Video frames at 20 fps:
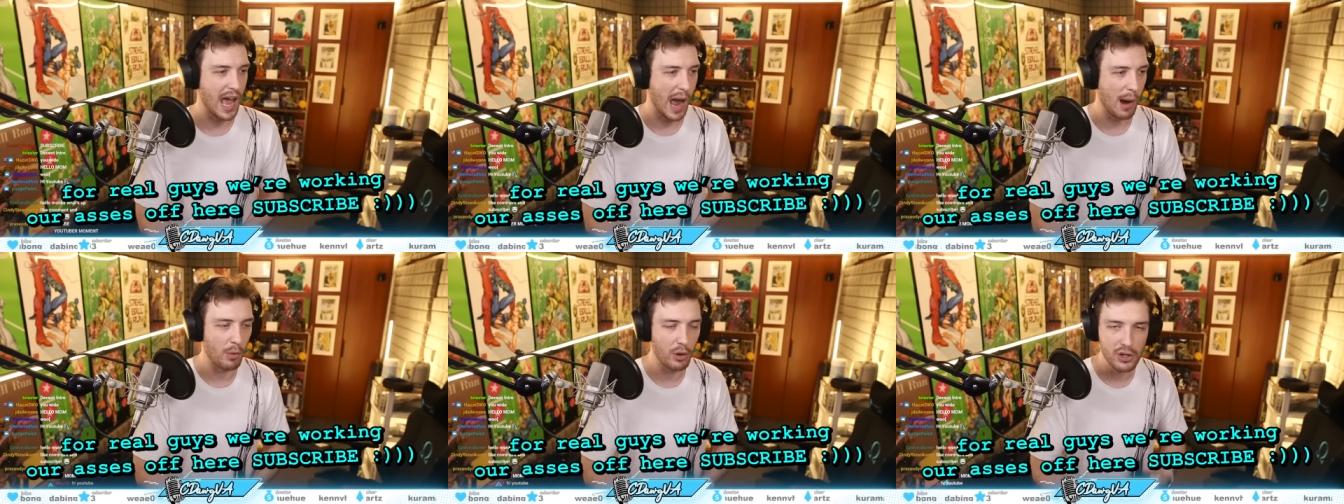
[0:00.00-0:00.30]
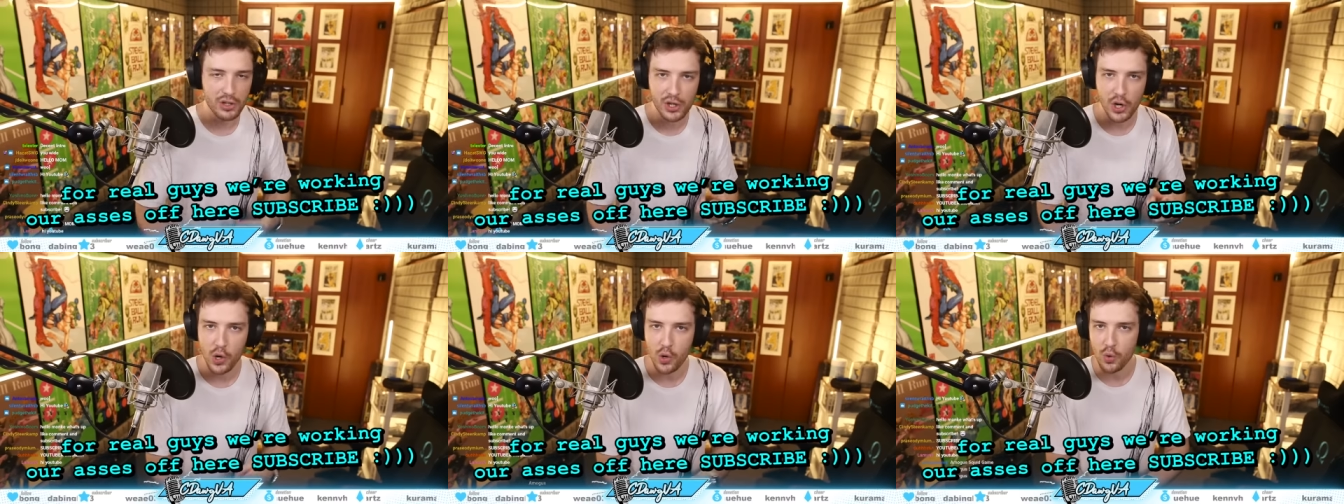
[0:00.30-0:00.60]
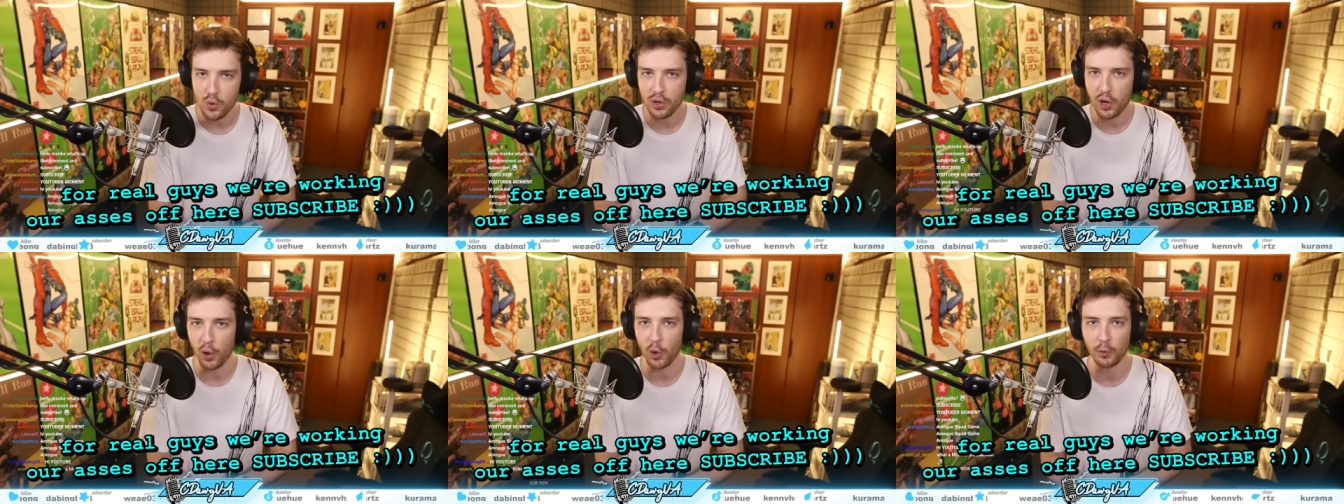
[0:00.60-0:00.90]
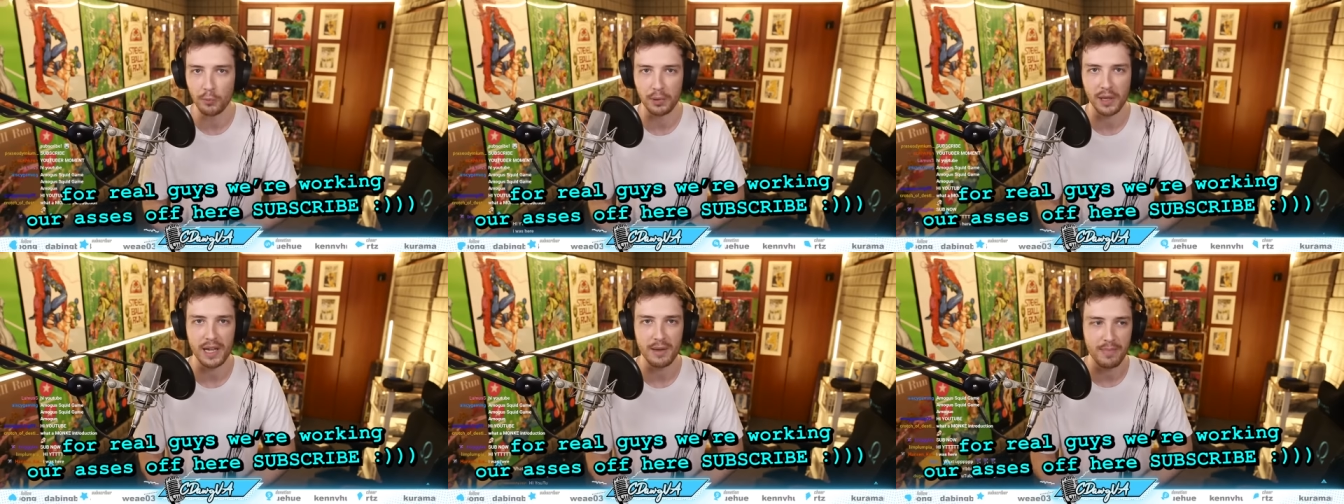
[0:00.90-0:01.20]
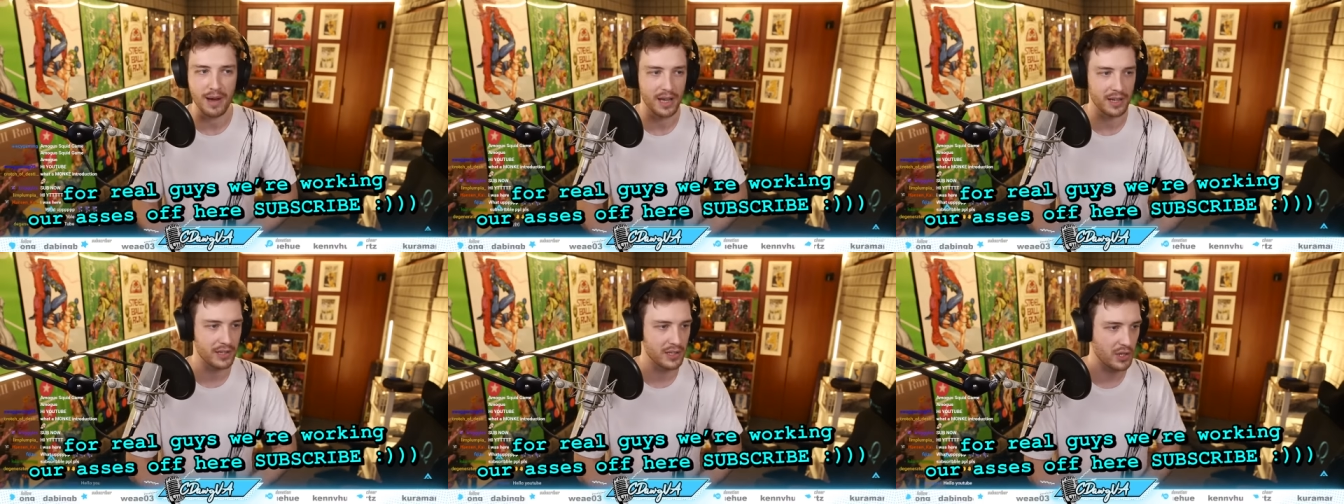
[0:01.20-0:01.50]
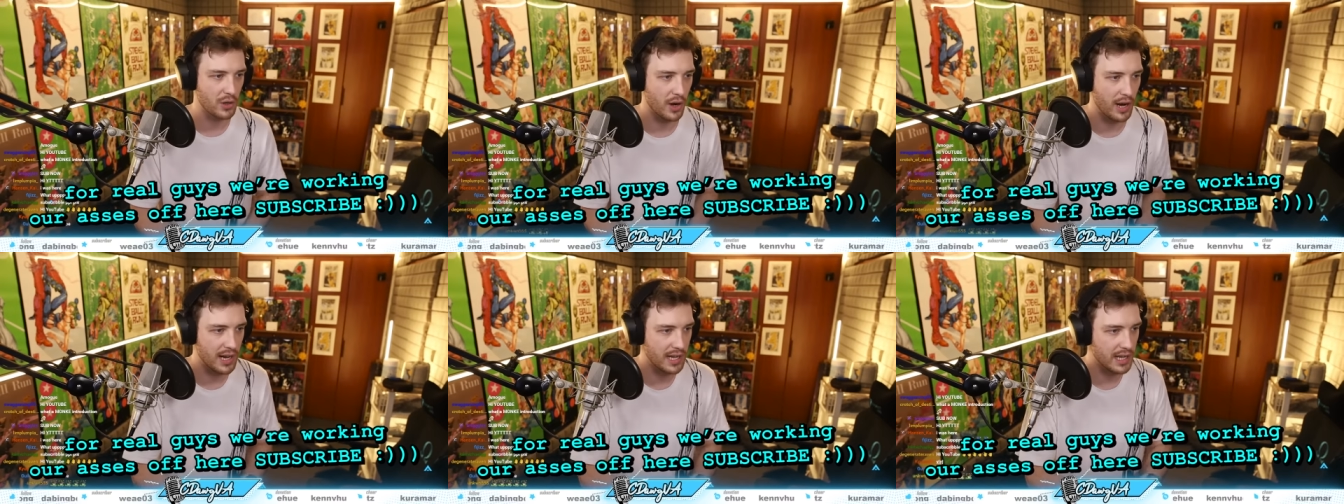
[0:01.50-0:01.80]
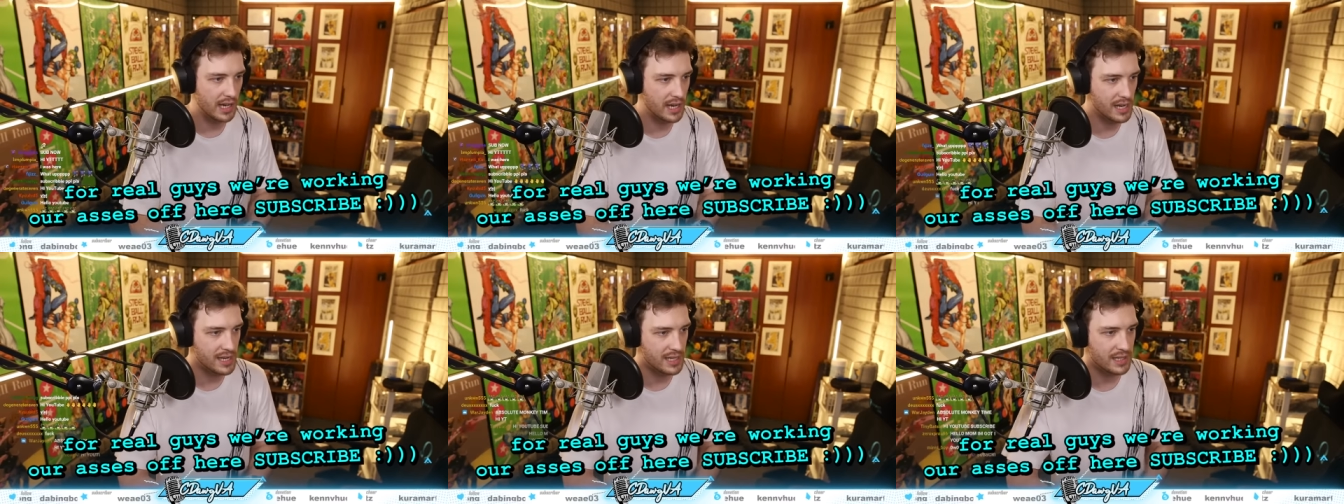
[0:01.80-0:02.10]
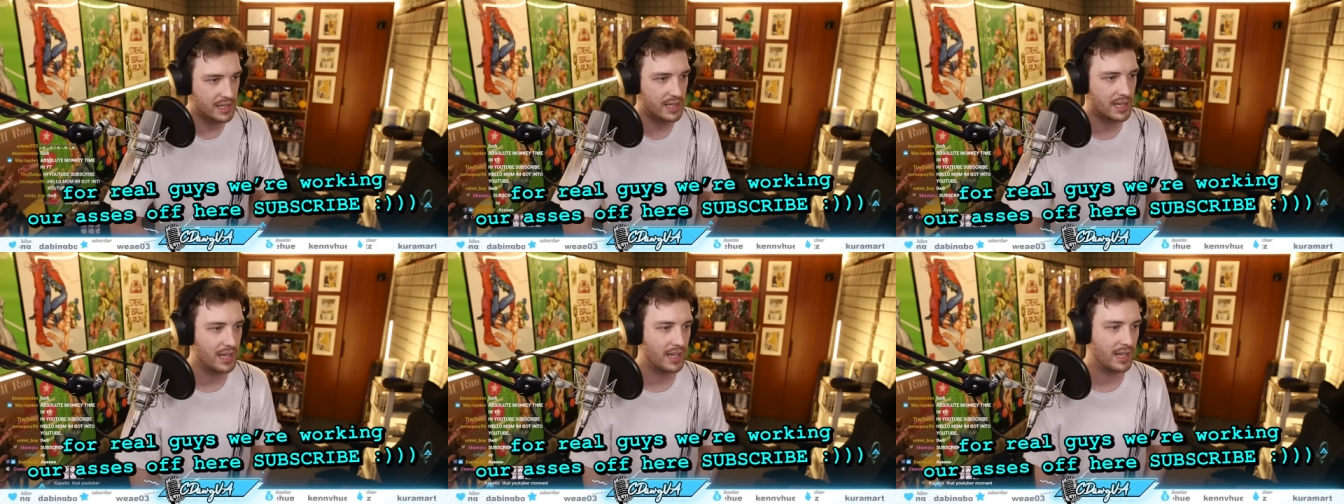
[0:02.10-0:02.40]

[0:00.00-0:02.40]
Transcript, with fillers: I want two gold play buttons, all right, guys?